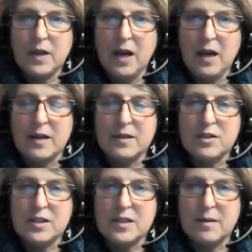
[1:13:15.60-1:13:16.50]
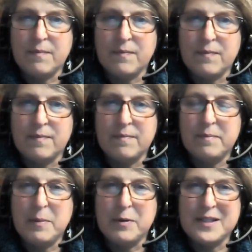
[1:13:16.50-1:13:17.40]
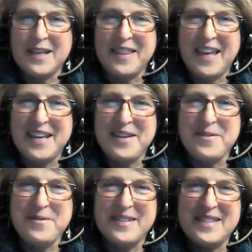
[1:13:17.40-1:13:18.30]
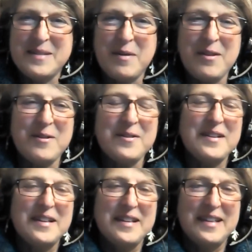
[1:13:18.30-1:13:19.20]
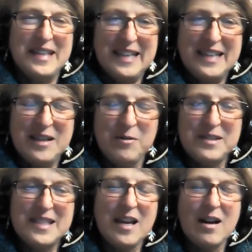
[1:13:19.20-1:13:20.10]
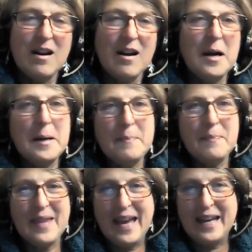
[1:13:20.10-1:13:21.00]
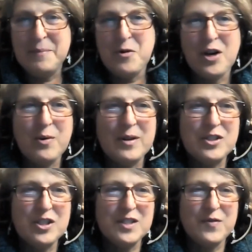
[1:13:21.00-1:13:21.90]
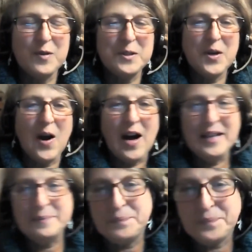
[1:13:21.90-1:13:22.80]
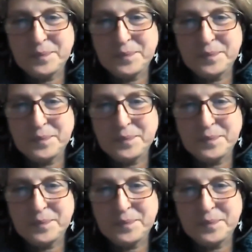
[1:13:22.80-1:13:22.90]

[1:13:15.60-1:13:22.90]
yeah, just some people saying thank you and some other notes there. Um, any more questions for Scott?